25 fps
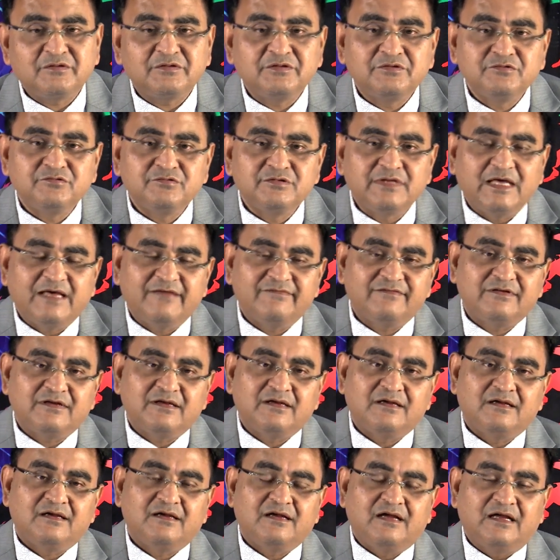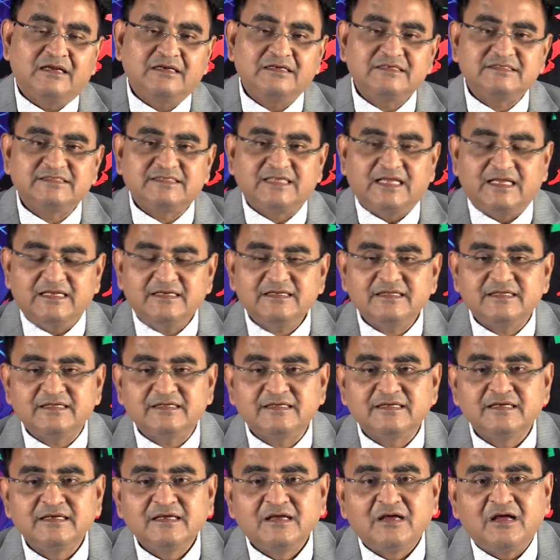uh, you would have a
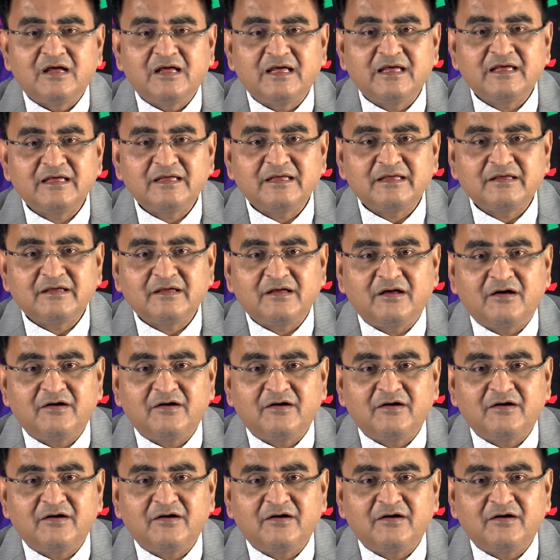understanding uh,